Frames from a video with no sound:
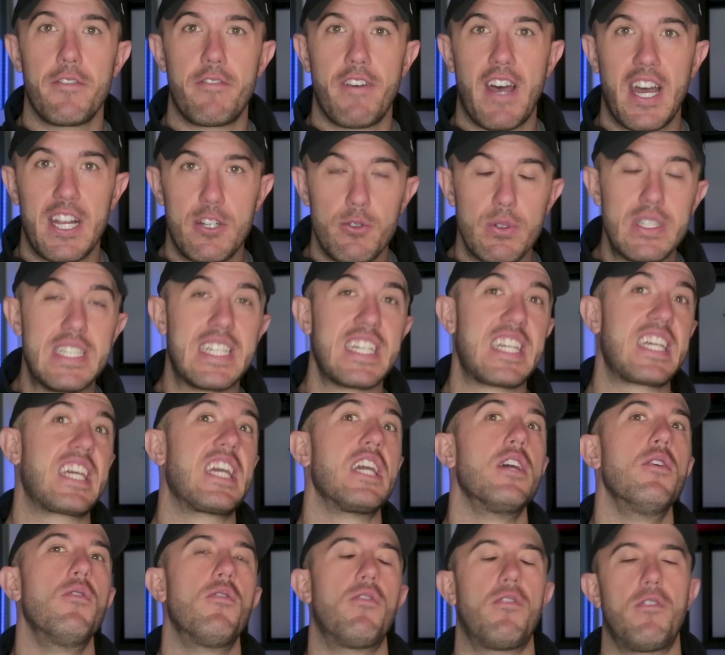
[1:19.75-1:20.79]
factory to
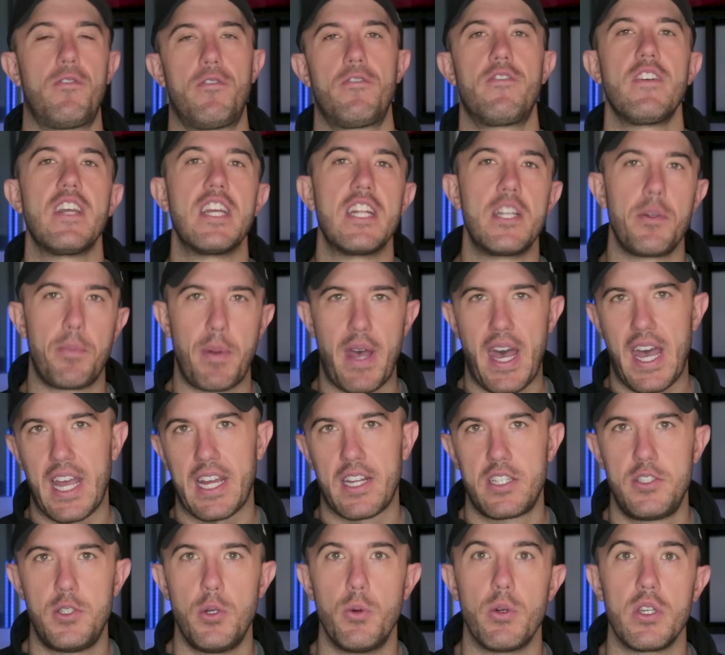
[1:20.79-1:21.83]
give
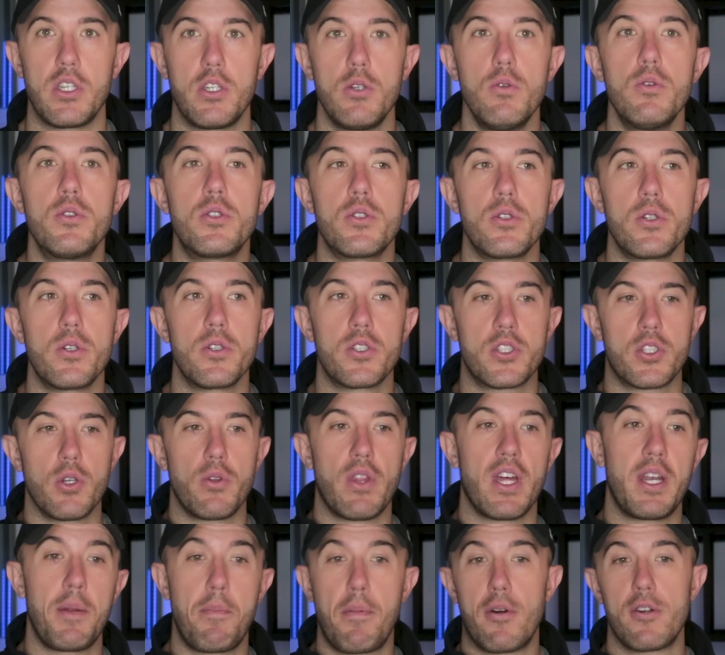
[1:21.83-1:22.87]
feedback to a user so
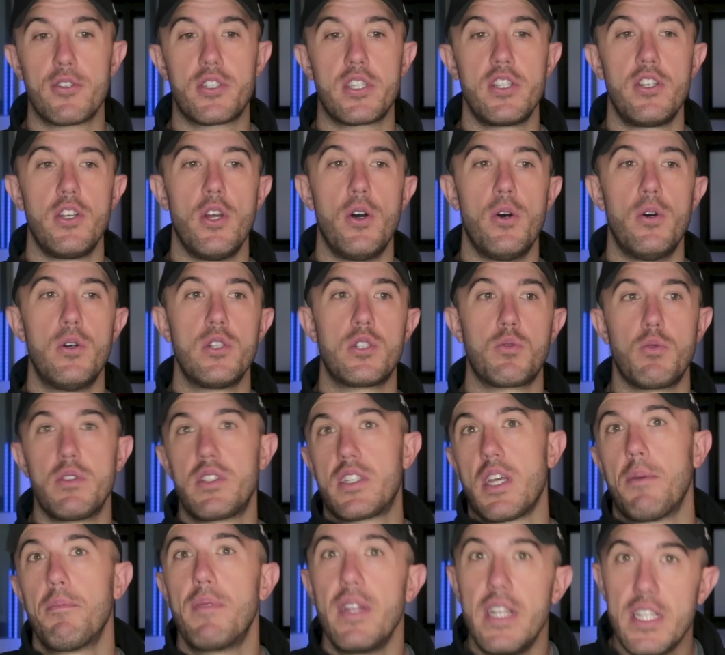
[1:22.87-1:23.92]
that a person knows when
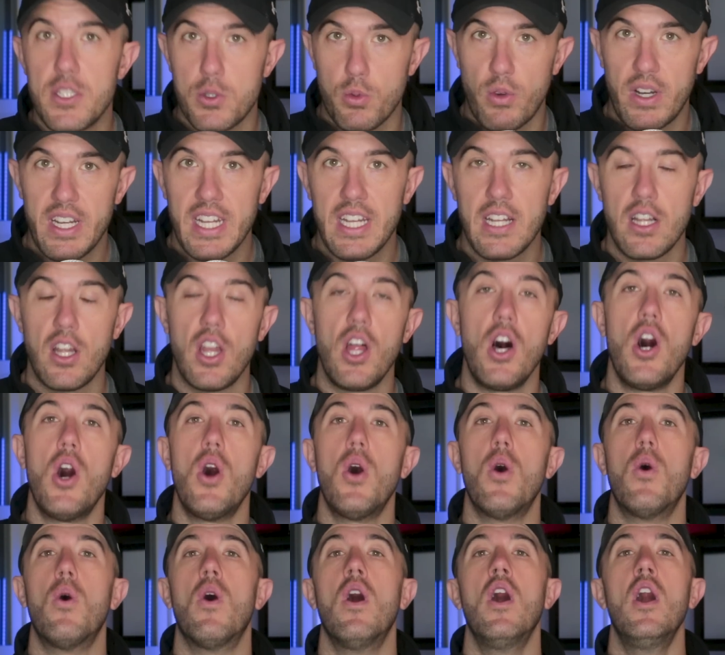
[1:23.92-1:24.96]
something is running
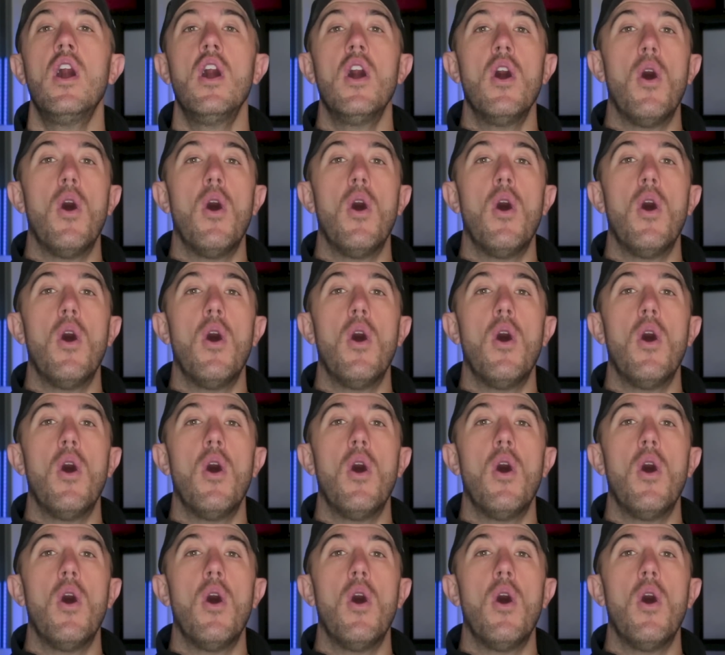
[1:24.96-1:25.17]
low